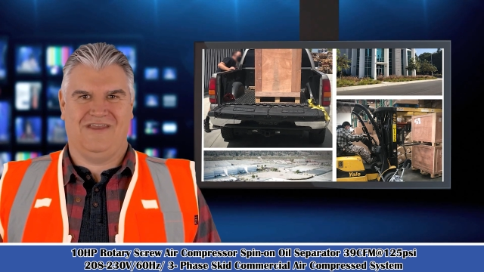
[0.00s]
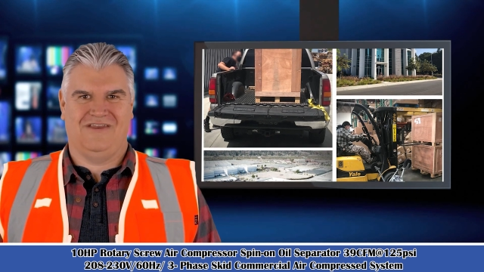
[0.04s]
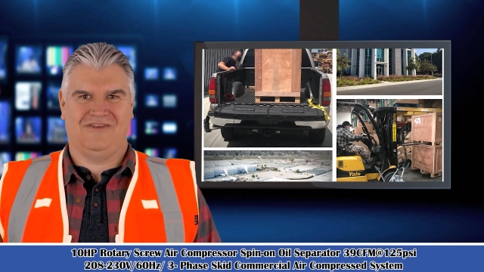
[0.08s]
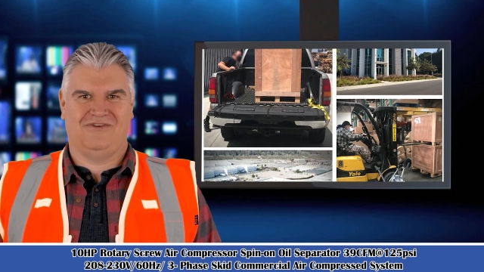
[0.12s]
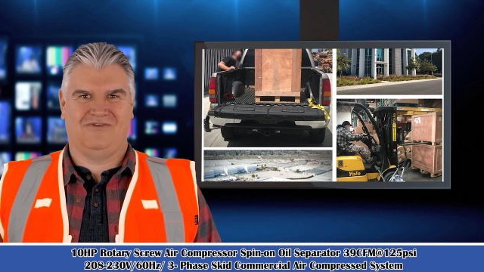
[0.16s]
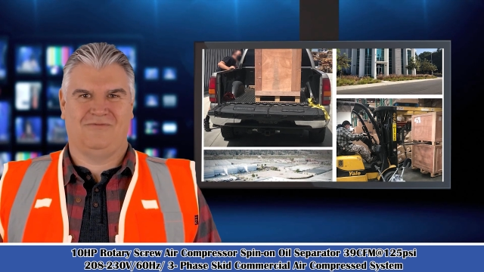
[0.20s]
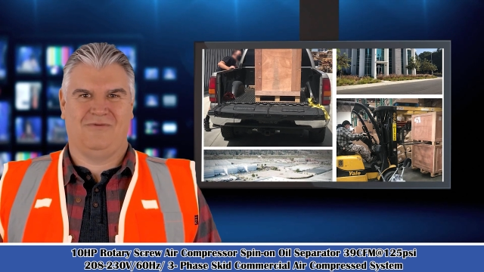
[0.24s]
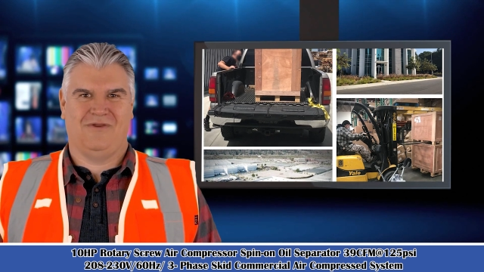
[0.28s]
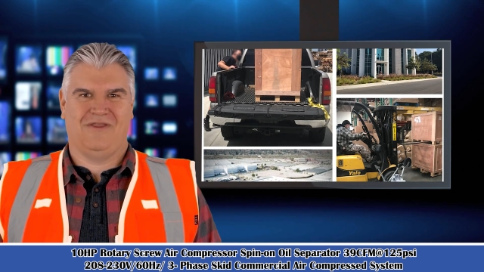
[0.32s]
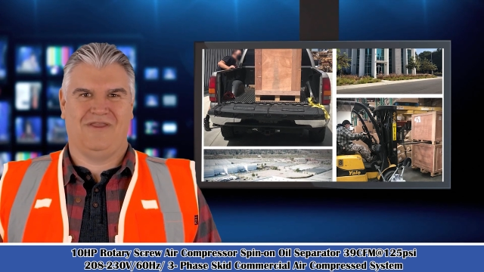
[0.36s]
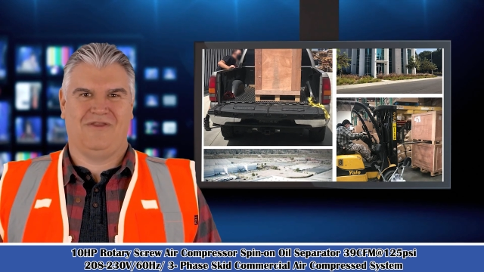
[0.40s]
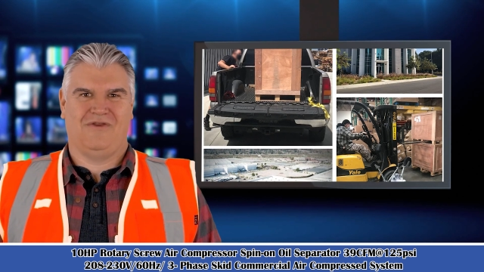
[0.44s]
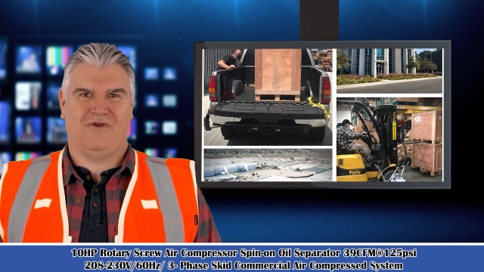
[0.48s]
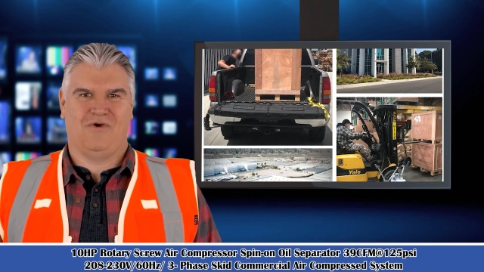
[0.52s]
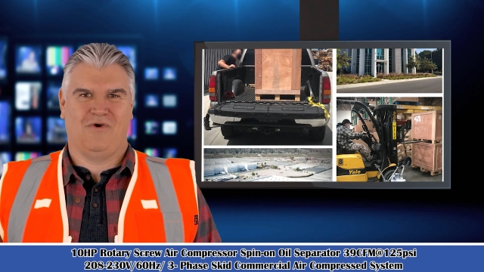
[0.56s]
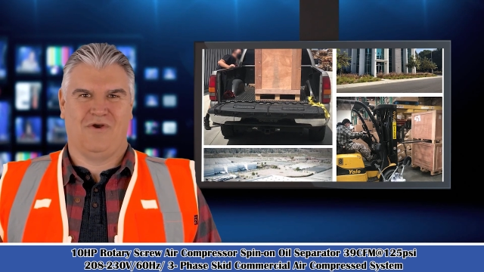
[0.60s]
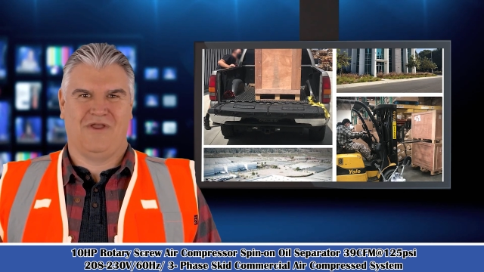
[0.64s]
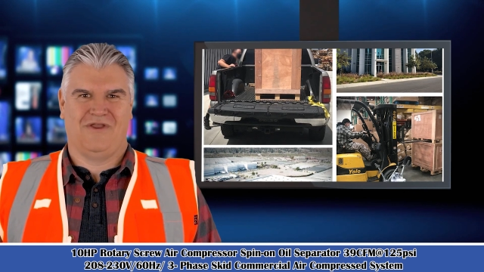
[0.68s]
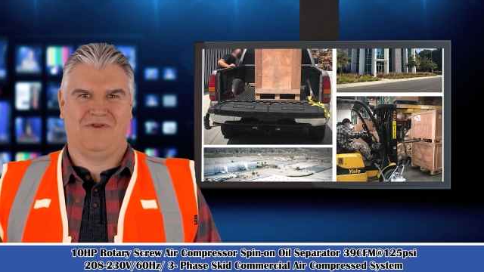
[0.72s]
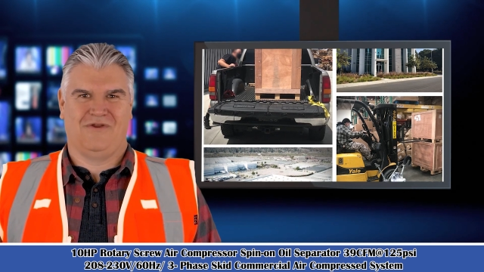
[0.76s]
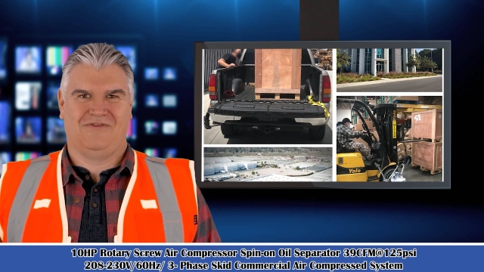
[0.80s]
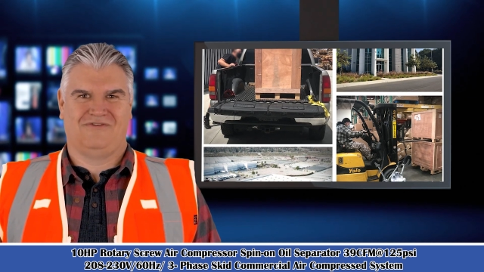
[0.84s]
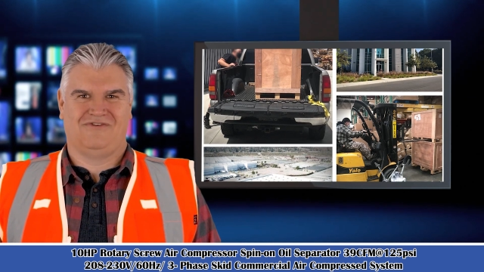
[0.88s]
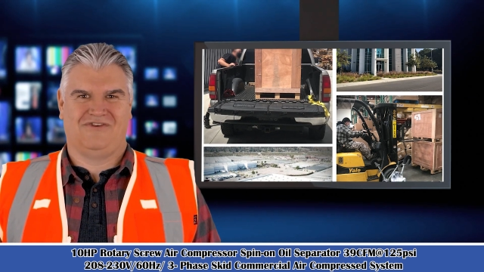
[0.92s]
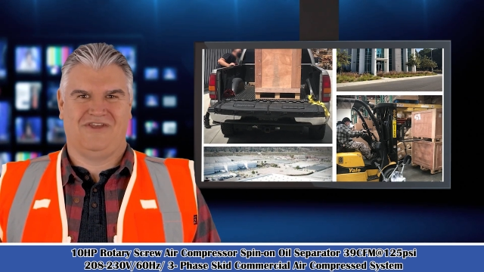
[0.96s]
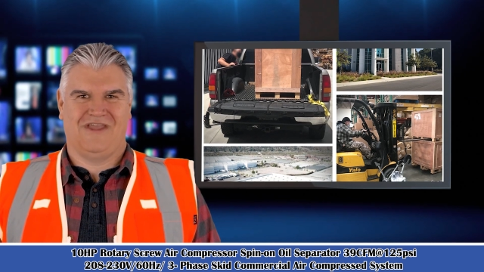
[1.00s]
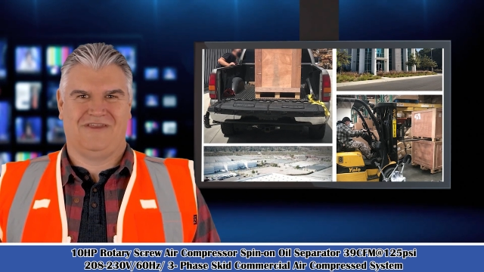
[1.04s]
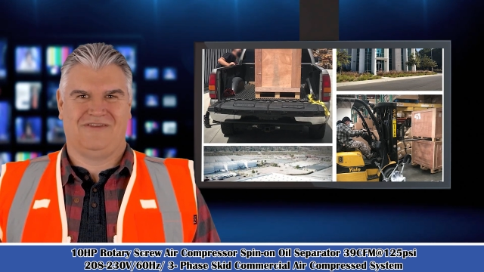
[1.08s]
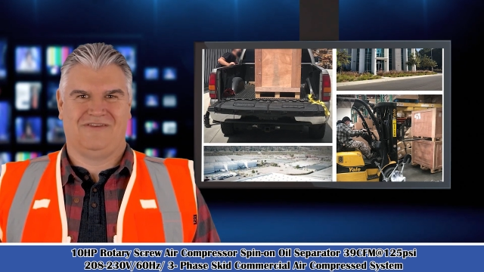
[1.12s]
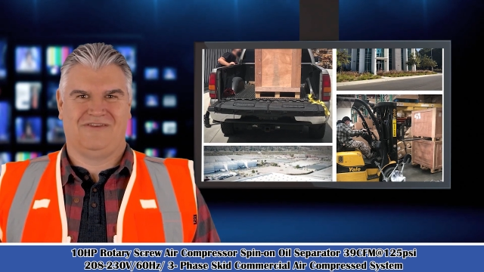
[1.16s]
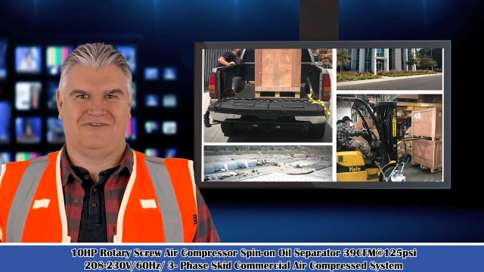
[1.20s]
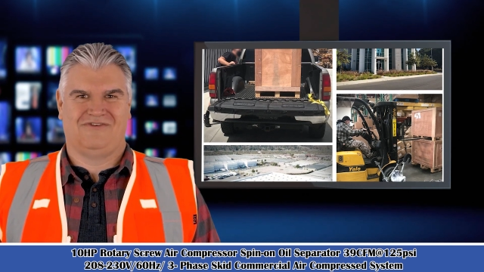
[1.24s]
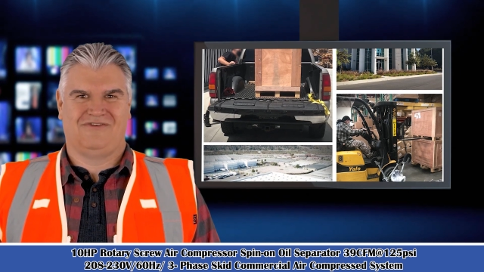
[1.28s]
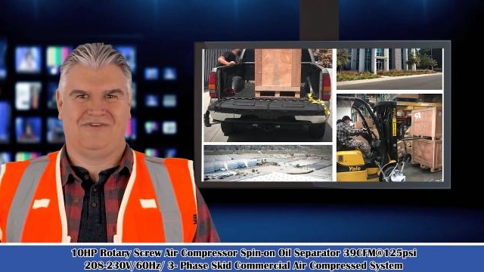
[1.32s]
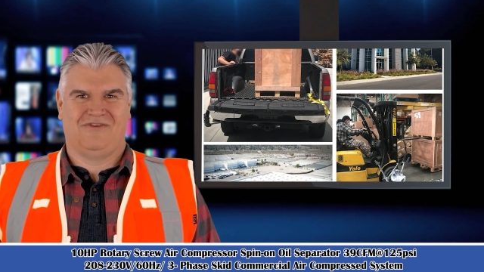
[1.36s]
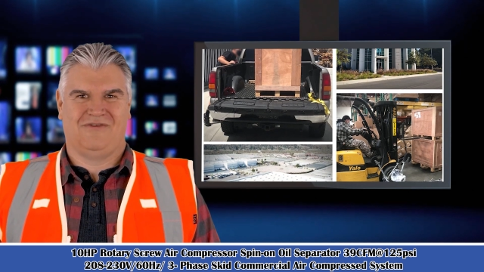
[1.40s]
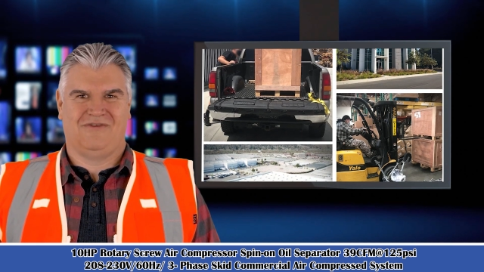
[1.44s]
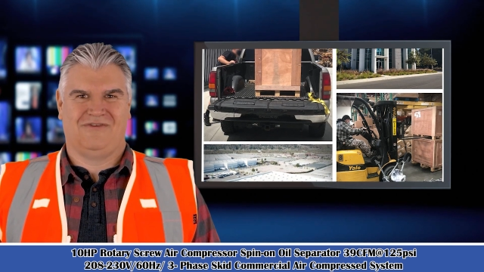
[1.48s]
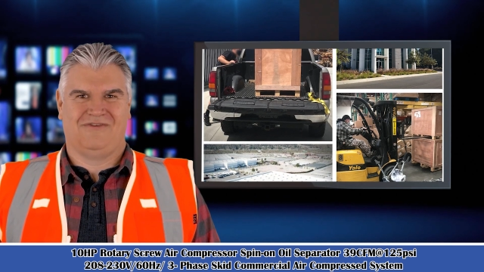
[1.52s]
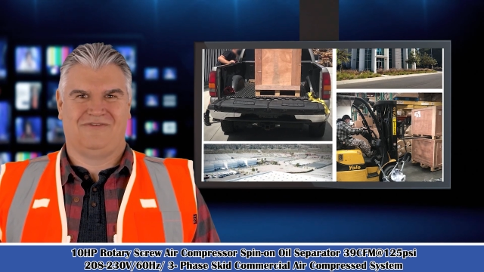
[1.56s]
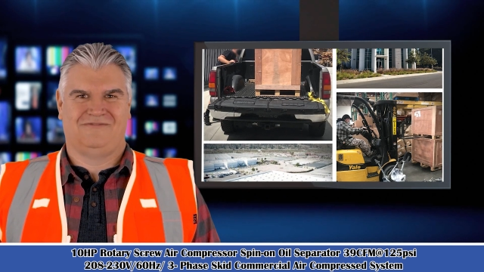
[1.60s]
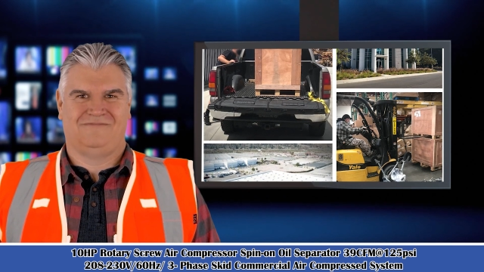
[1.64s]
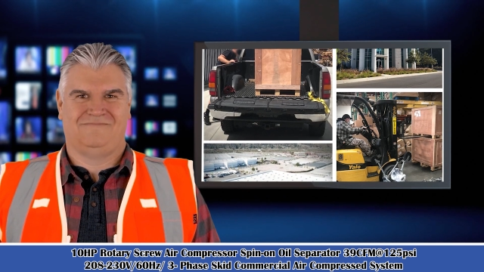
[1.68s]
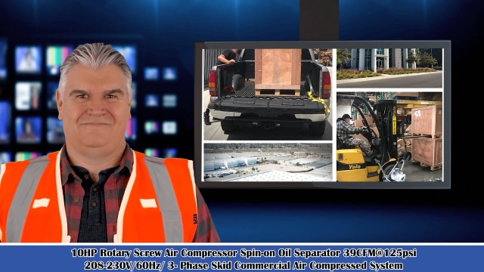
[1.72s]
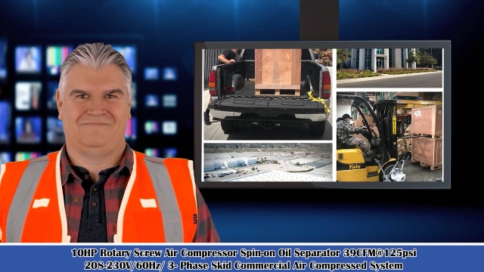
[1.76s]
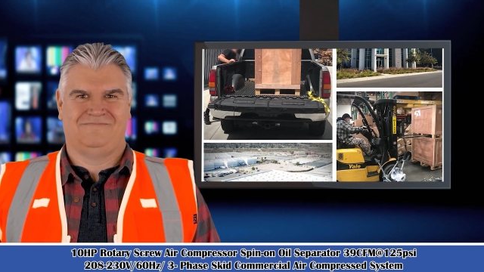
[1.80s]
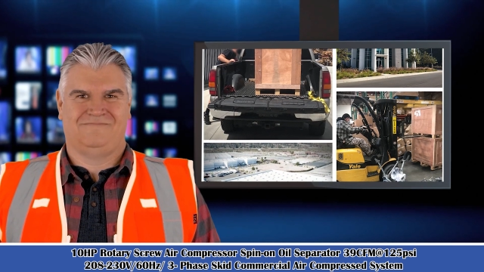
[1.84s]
HP oil injected series.